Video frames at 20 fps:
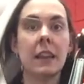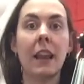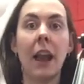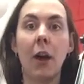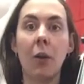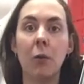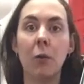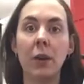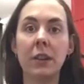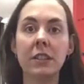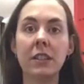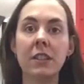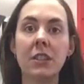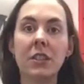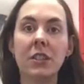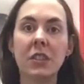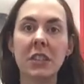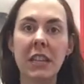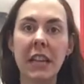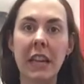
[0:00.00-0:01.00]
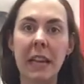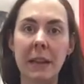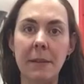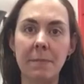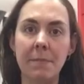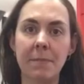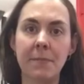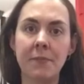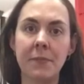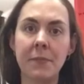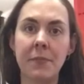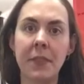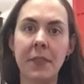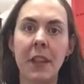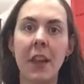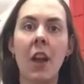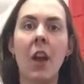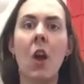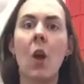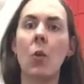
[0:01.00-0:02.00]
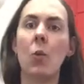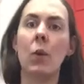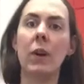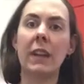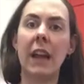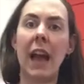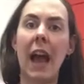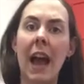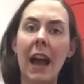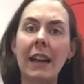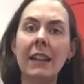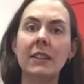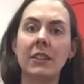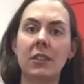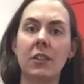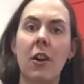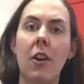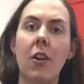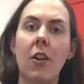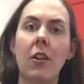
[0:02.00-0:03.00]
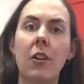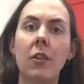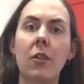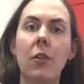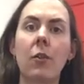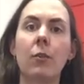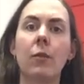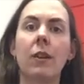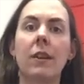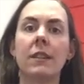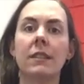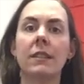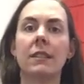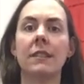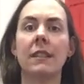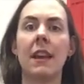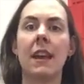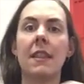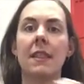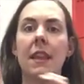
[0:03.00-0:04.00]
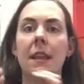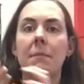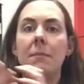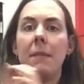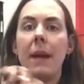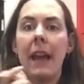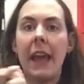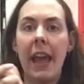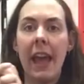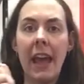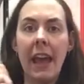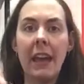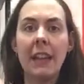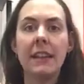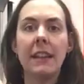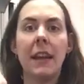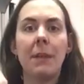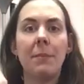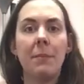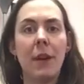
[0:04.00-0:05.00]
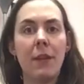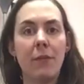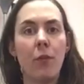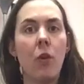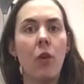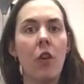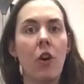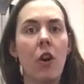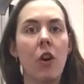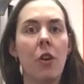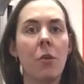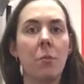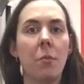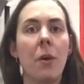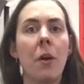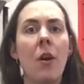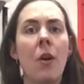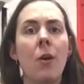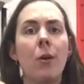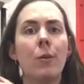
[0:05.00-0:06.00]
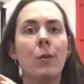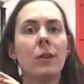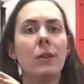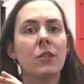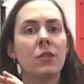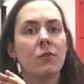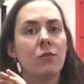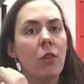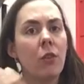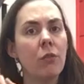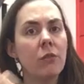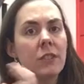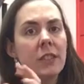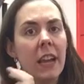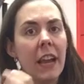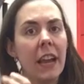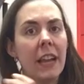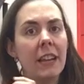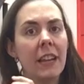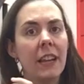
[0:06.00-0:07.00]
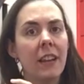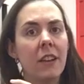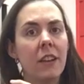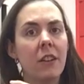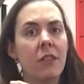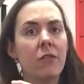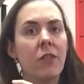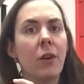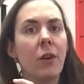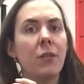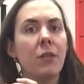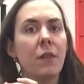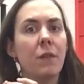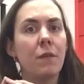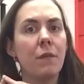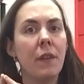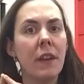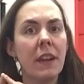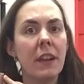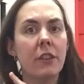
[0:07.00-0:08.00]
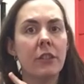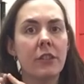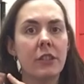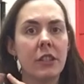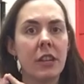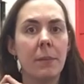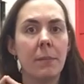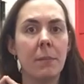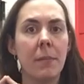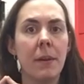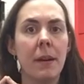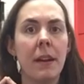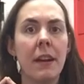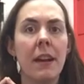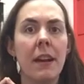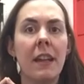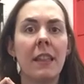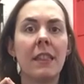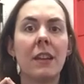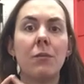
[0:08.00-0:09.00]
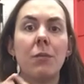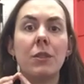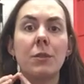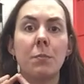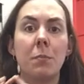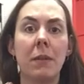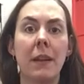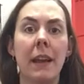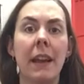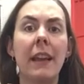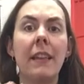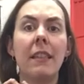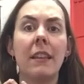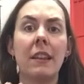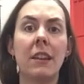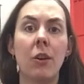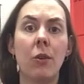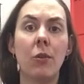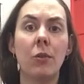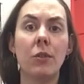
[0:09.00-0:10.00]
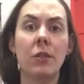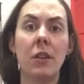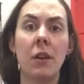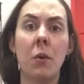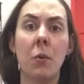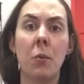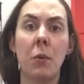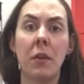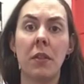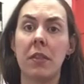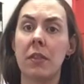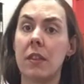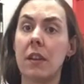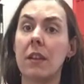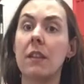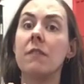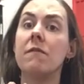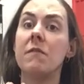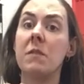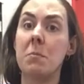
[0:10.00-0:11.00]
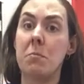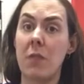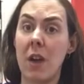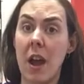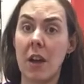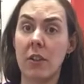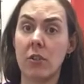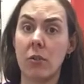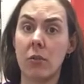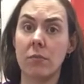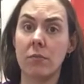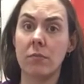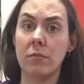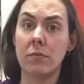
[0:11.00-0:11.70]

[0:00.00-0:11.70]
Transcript: Now what did you see? What I saw was that my hand and my forearm was rotating around the fingertip that was playing the note with the vibrato.